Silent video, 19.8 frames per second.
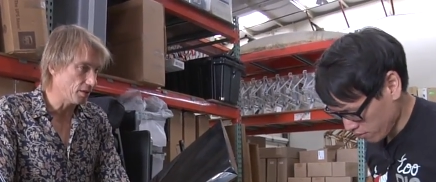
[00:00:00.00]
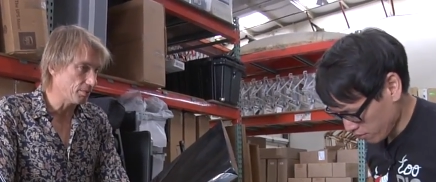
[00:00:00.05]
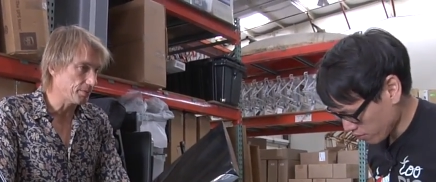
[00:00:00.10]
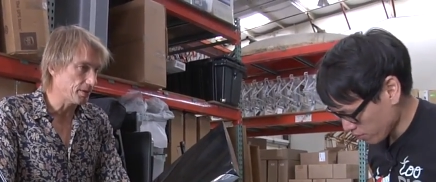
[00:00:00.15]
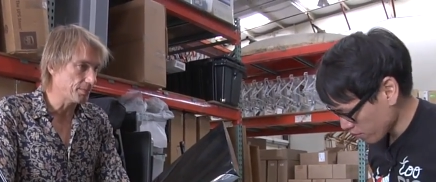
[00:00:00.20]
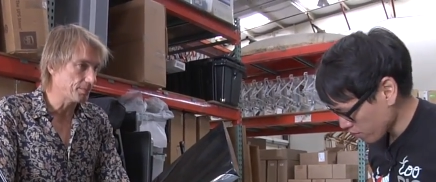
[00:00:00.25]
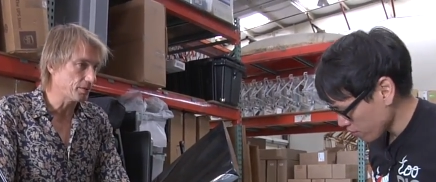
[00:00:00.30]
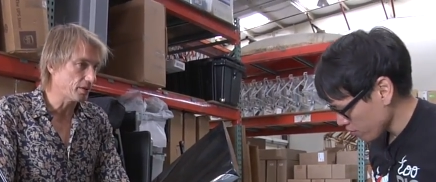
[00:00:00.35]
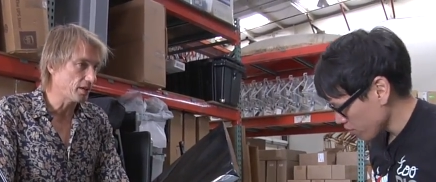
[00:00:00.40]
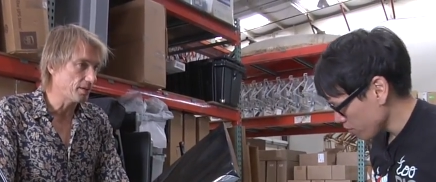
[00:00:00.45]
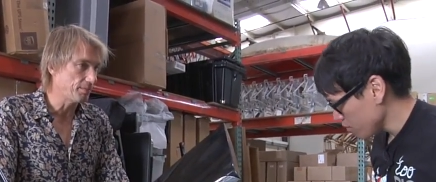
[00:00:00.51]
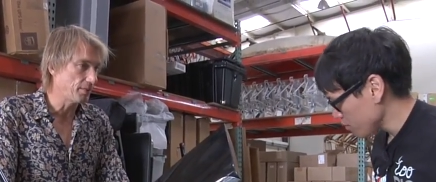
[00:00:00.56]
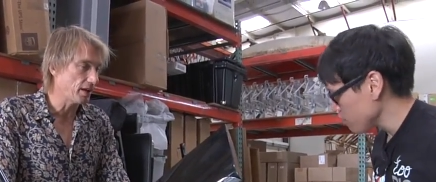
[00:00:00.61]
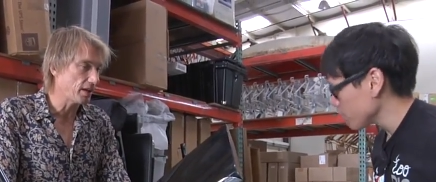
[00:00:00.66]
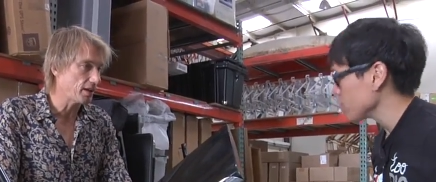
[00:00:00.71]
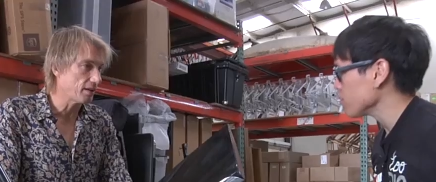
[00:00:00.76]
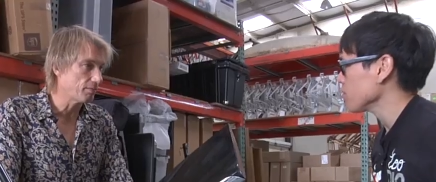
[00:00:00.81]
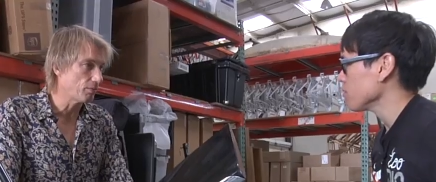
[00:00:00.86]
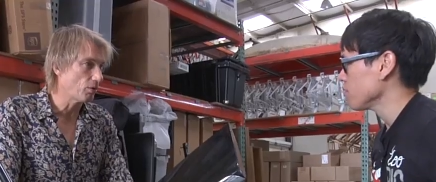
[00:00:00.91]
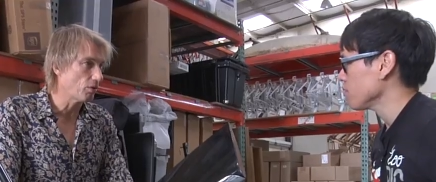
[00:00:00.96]
Speaker 1: people keep
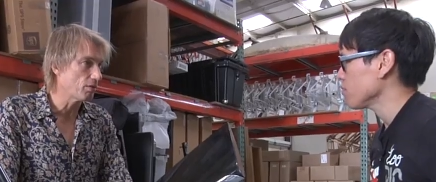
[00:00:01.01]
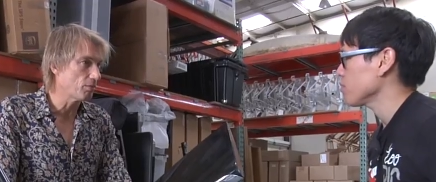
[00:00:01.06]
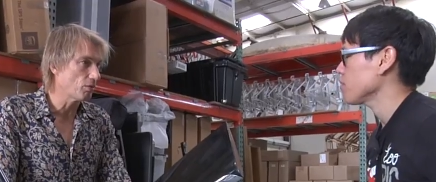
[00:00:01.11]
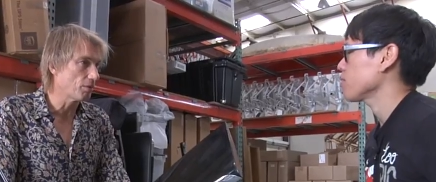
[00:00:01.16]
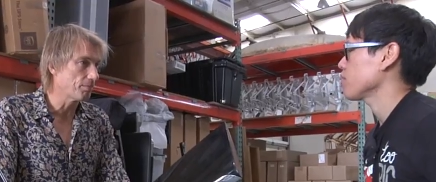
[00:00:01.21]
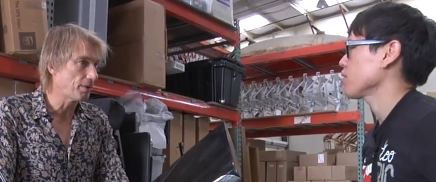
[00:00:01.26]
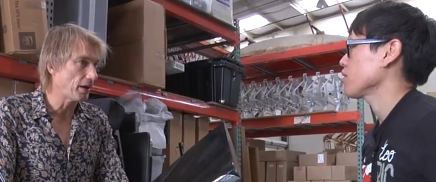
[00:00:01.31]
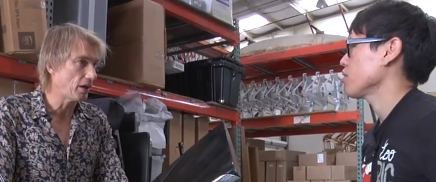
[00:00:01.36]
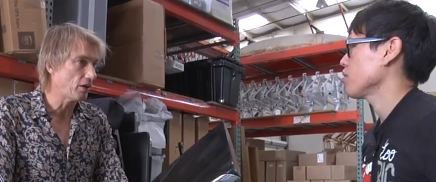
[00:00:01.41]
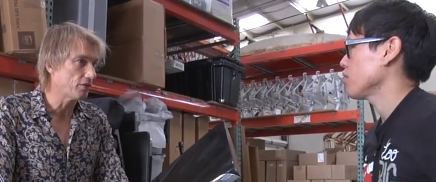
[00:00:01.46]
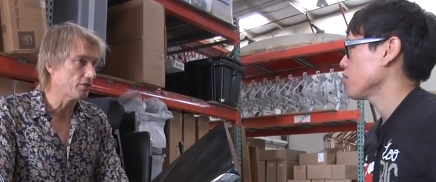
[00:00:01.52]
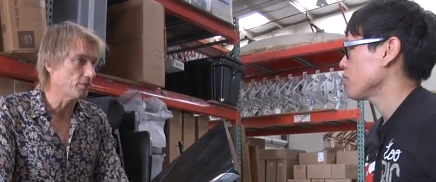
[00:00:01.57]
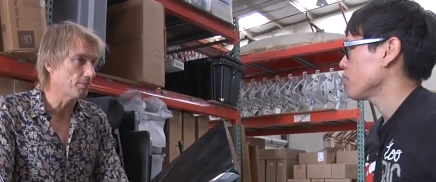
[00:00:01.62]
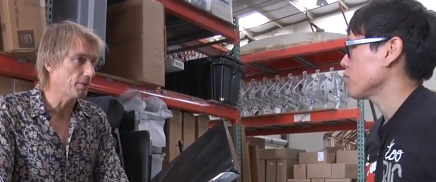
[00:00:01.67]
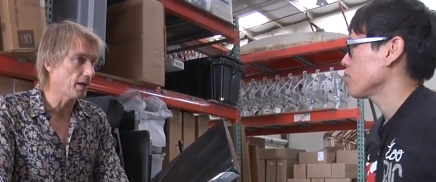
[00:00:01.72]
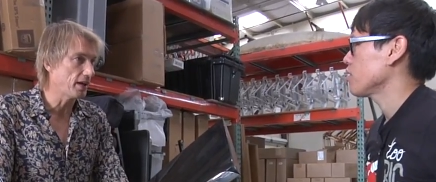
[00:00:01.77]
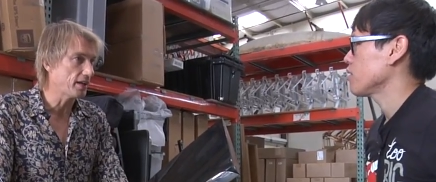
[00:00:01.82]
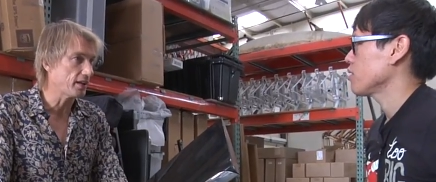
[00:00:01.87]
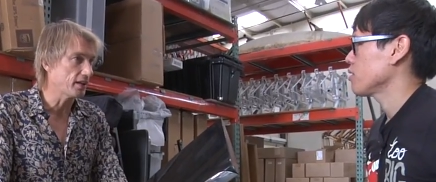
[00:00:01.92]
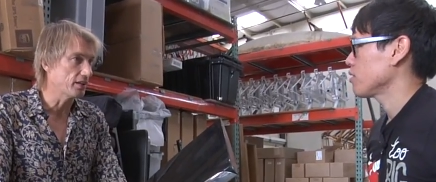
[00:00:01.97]
making more and more powerful
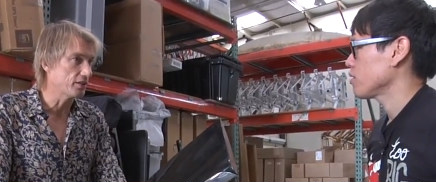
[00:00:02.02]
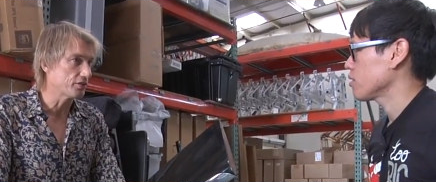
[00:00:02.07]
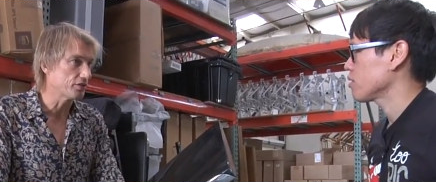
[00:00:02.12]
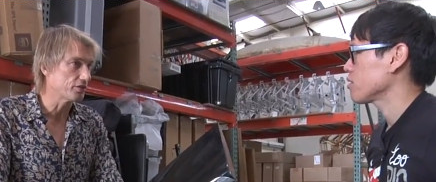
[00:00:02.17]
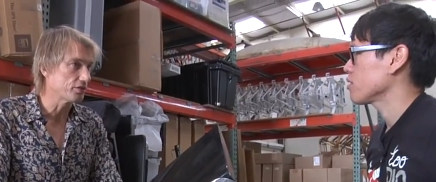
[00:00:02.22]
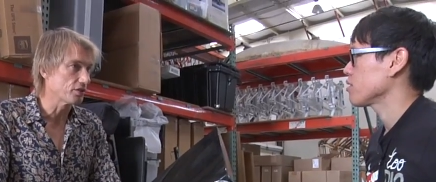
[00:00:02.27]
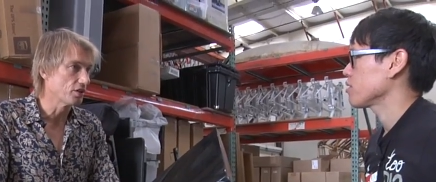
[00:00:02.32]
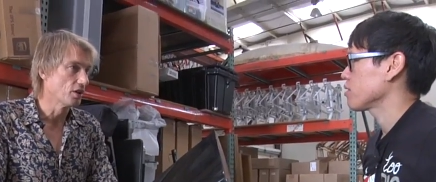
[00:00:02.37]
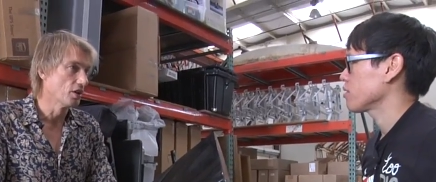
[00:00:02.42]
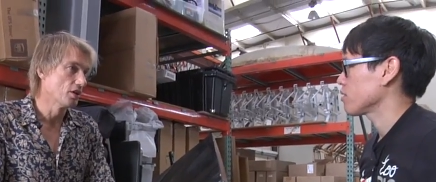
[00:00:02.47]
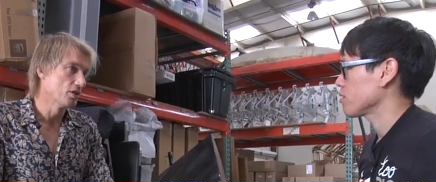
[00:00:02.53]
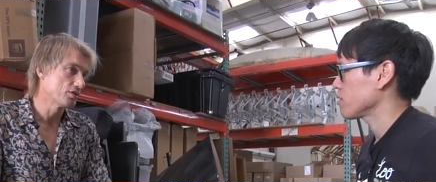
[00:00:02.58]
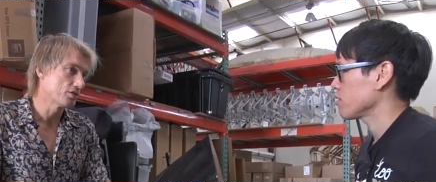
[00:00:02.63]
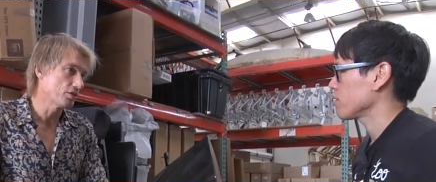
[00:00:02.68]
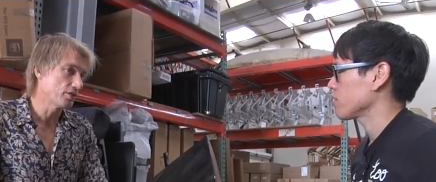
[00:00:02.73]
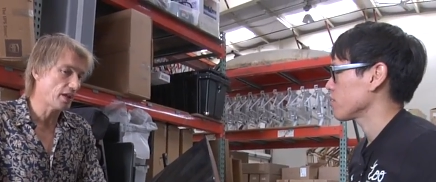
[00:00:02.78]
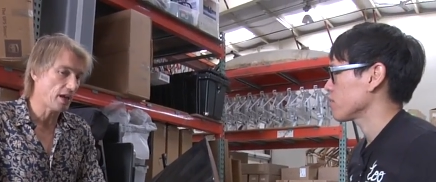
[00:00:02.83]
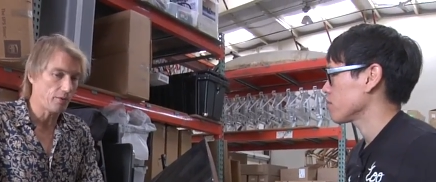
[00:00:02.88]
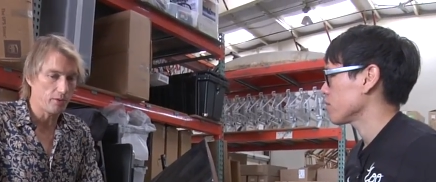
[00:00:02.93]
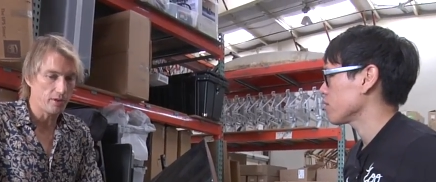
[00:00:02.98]
bike engines. So
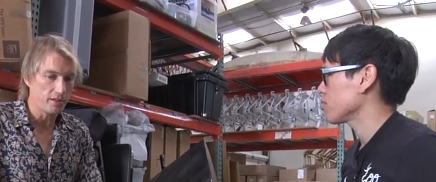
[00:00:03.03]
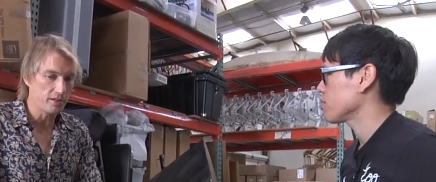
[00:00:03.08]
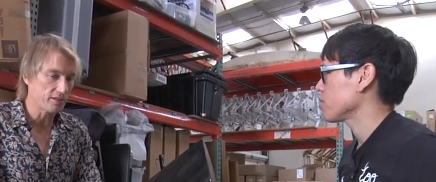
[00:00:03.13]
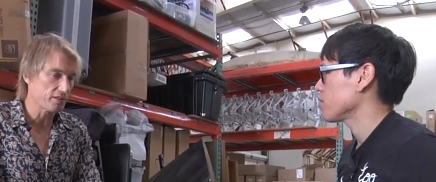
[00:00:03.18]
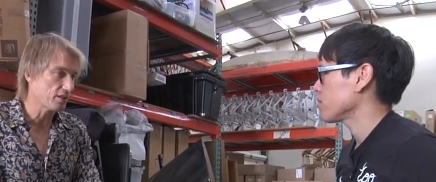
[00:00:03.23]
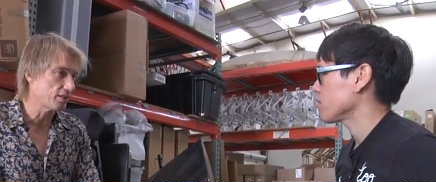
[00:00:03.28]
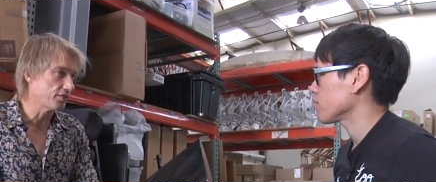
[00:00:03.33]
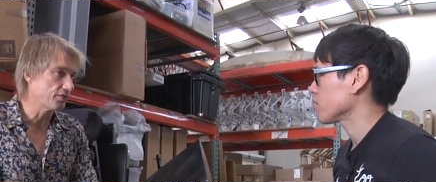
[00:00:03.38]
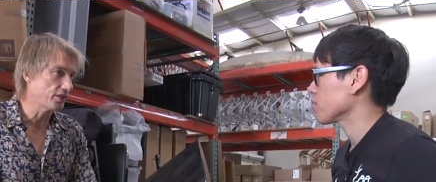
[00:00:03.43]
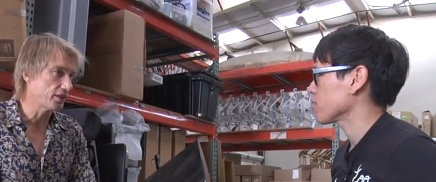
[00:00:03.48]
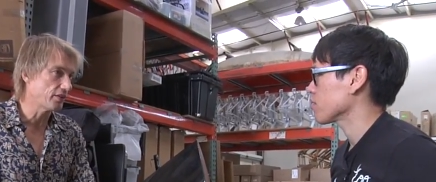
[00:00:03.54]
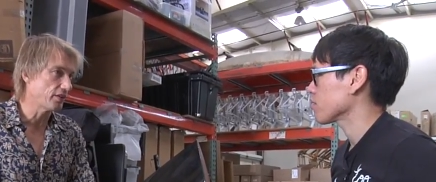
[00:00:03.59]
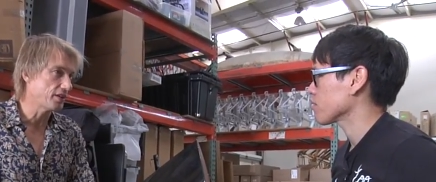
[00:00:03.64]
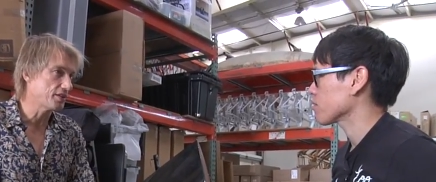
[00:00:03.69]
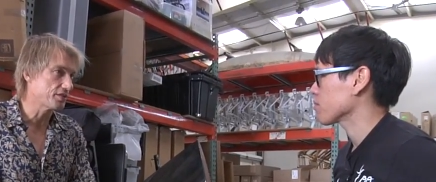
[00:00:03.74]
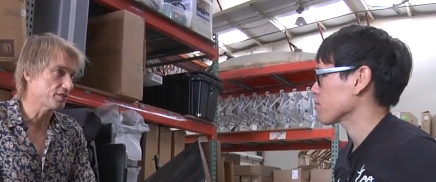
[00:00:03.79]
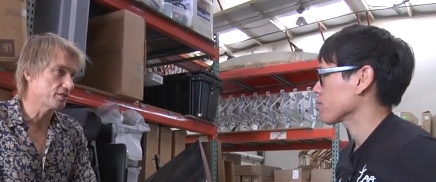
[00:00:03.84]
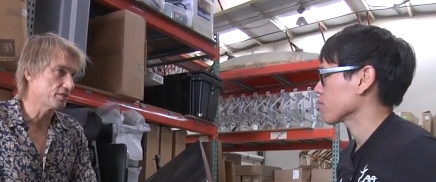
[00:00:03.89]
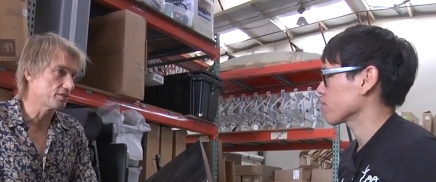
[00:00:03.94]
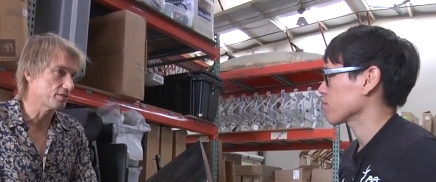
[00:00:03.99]
that way, this
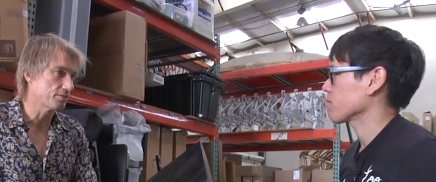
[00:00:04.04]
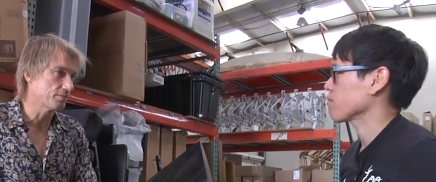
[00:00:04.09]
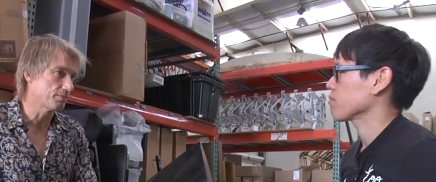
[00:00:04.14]
configuration's